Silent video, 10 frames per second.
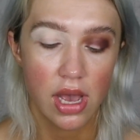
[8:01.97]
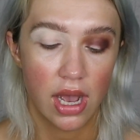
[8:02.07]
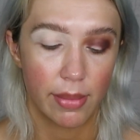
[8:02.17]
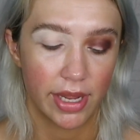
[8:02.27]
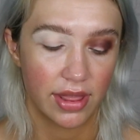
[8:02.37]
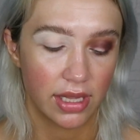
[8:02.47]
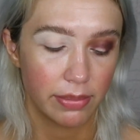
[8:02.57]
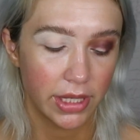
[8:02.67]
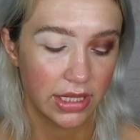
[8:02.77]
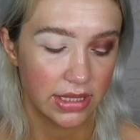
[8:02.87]
I
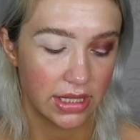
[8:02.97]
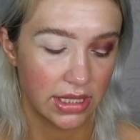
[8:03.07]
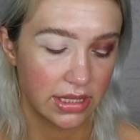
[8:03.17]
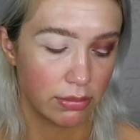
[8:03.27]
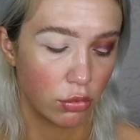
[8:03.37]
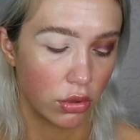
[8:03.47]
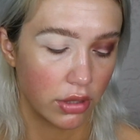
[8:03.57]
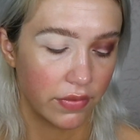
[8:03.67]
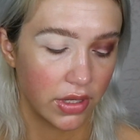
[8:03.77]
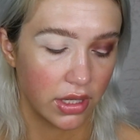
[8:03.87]
think because it is
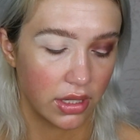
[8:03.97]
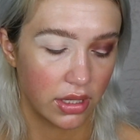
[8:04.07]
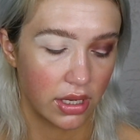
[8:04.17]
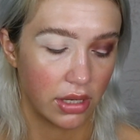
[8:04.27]
more of a,